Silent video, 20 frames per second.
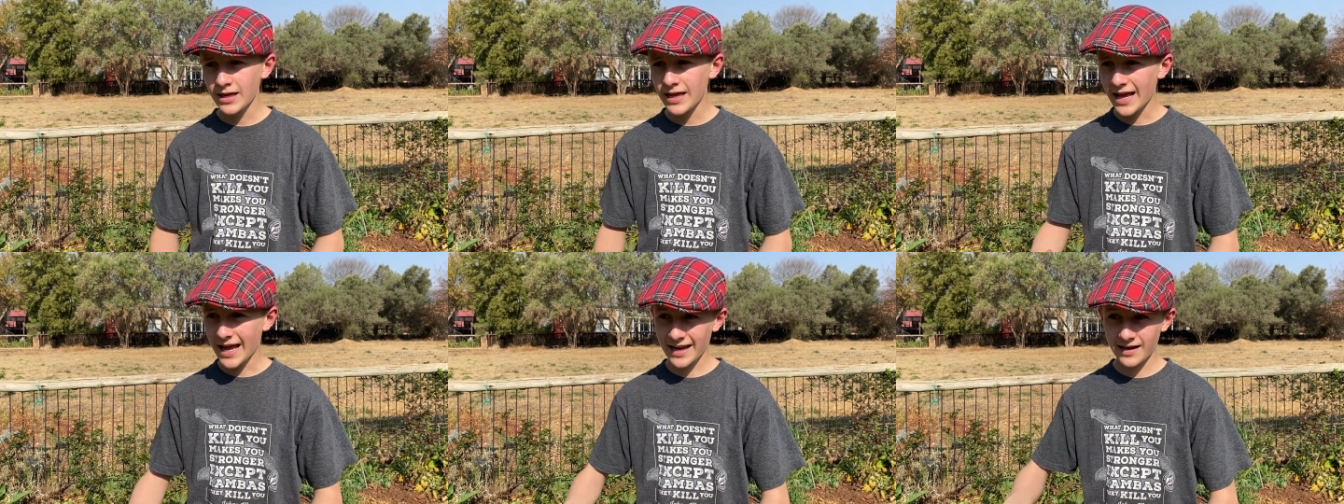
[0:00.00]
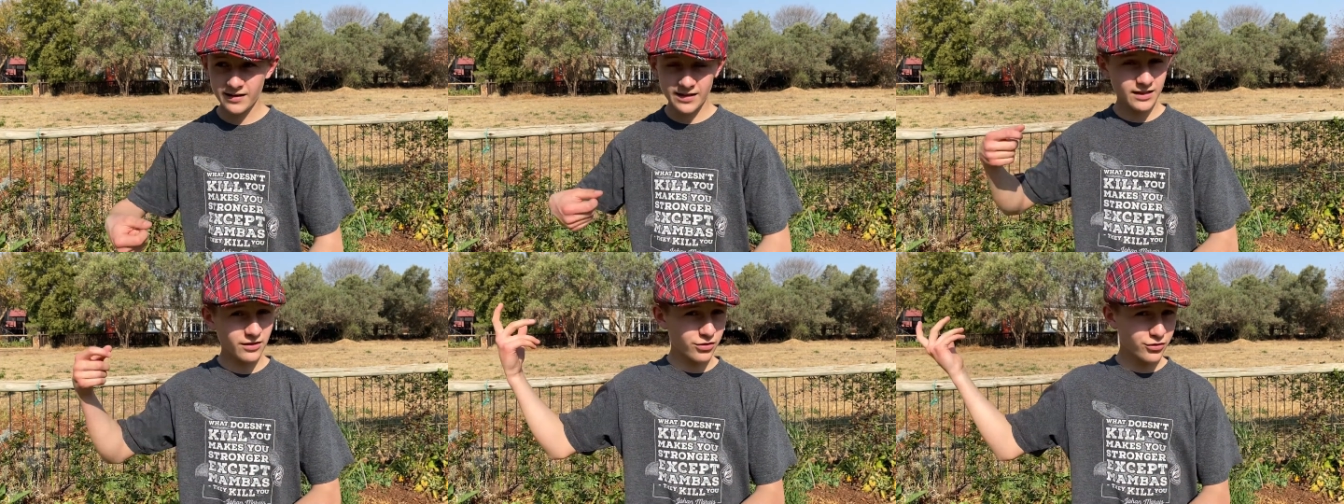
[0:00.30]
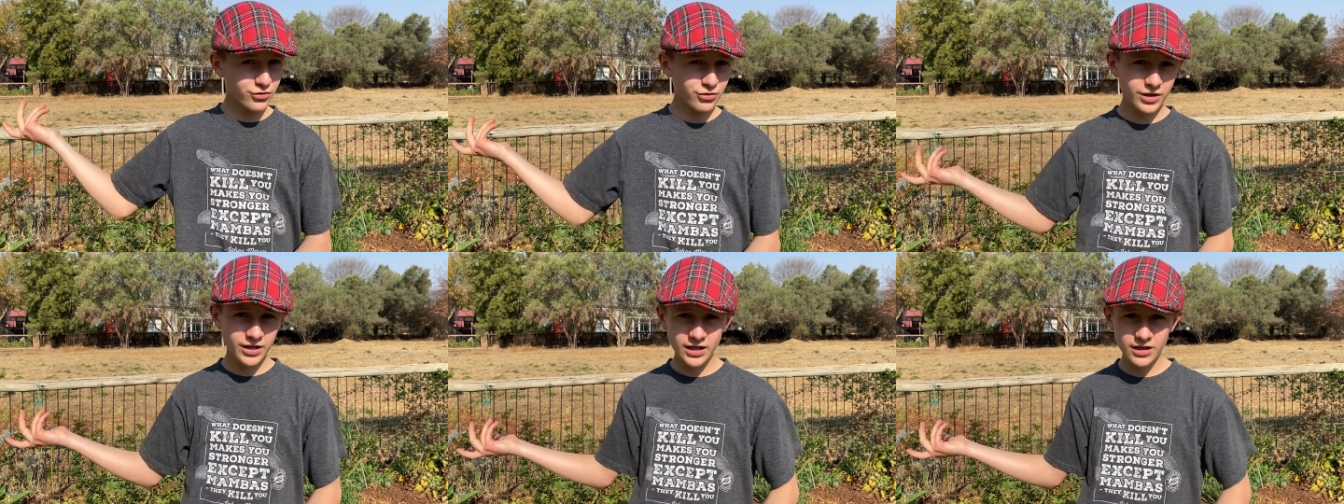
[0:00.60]
and then
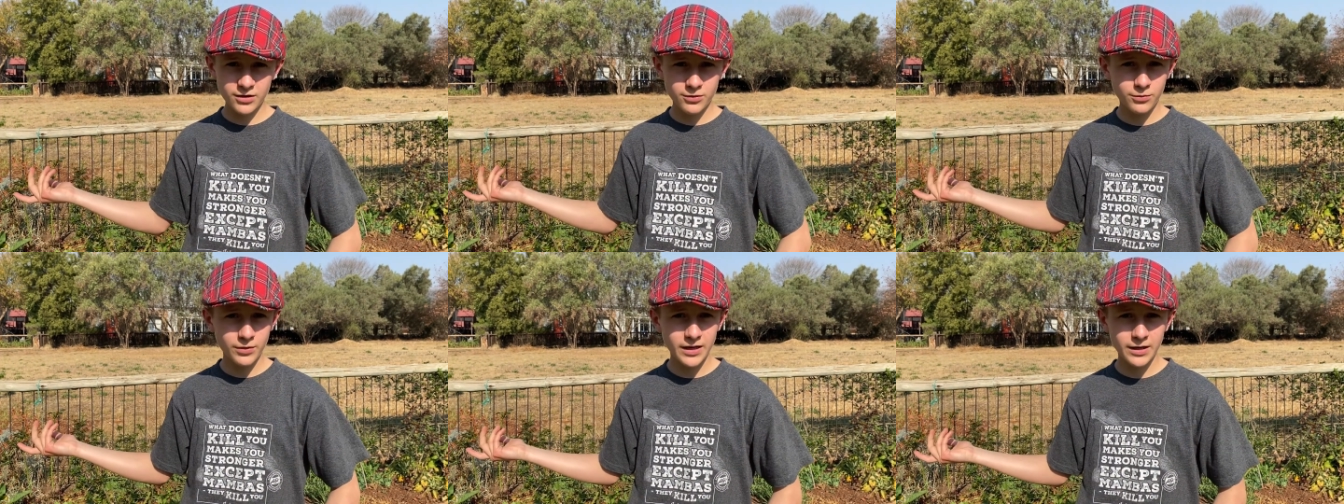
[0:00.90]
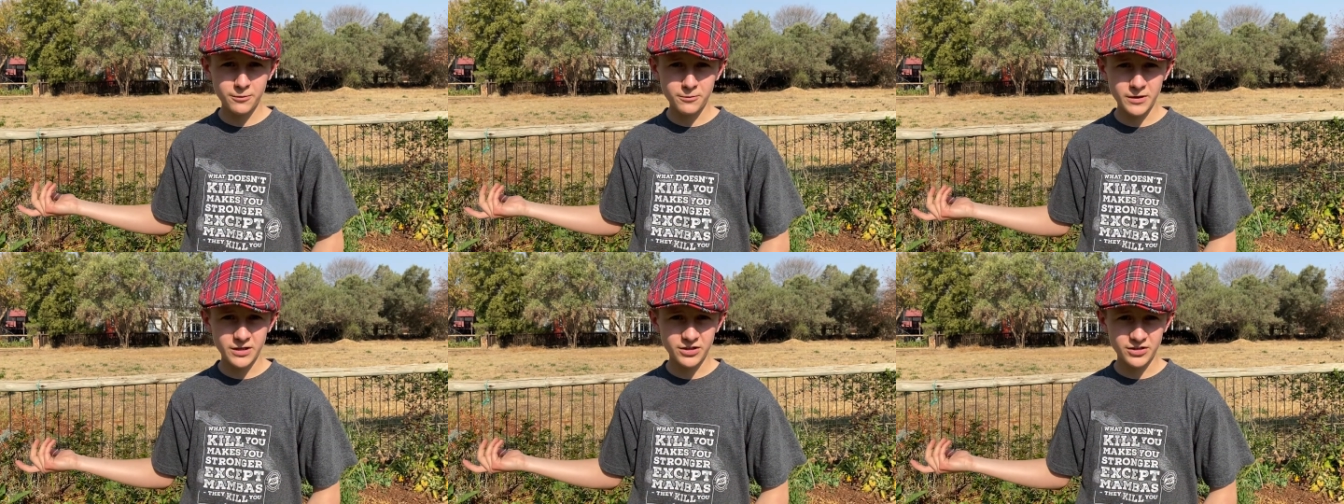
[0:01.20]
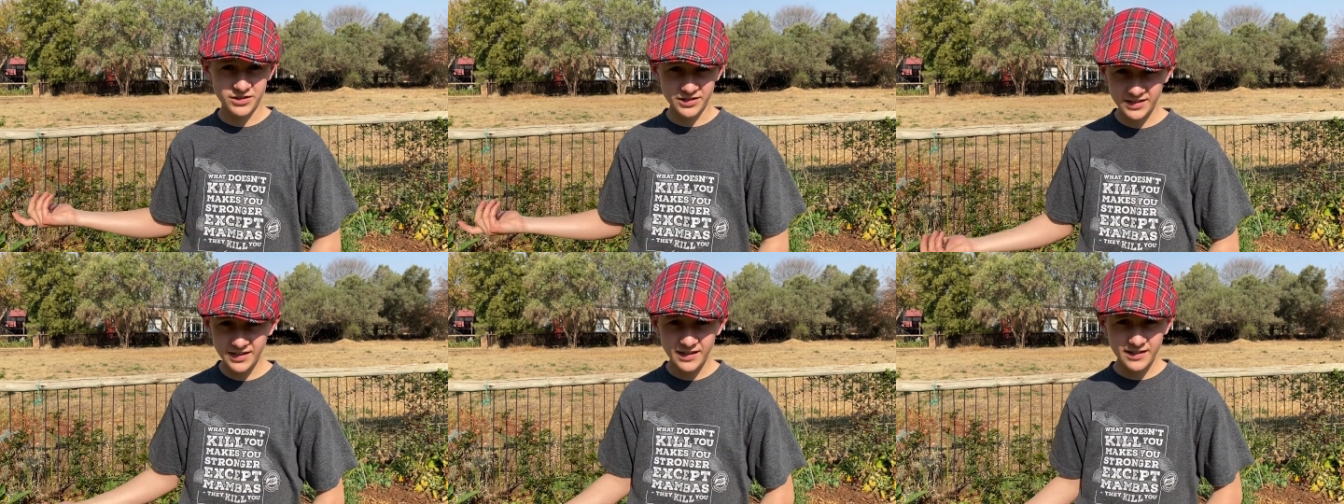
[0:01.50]
throwing it away when you're
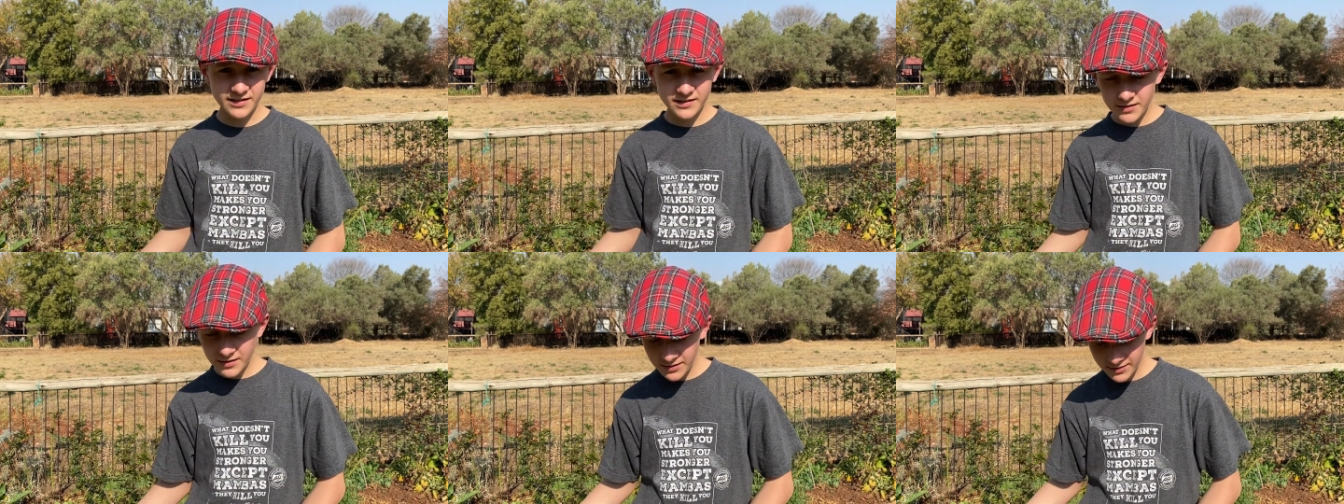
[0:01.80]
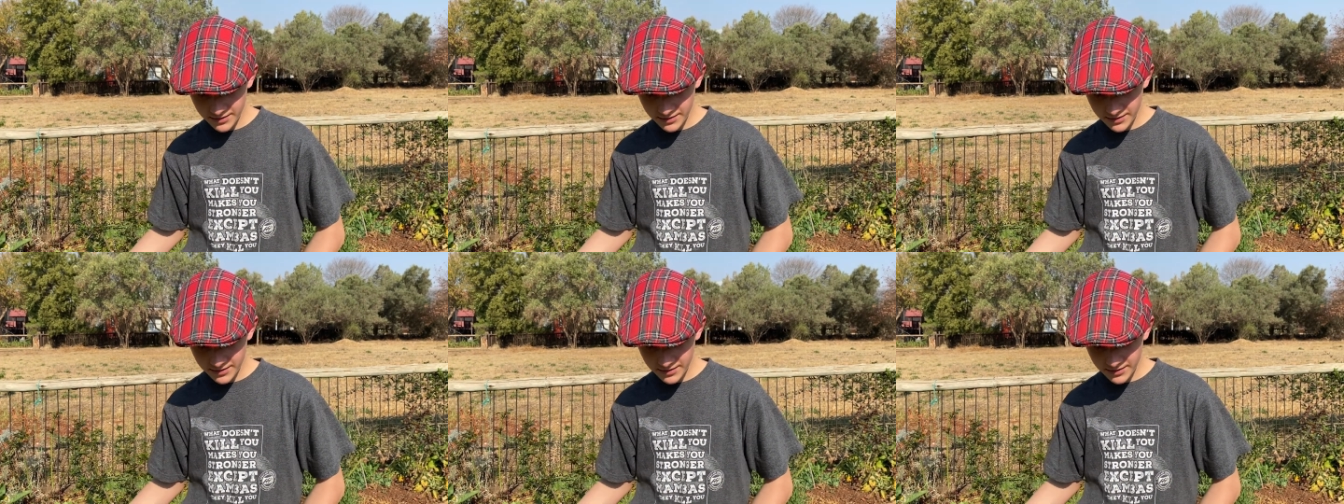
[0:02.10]
done,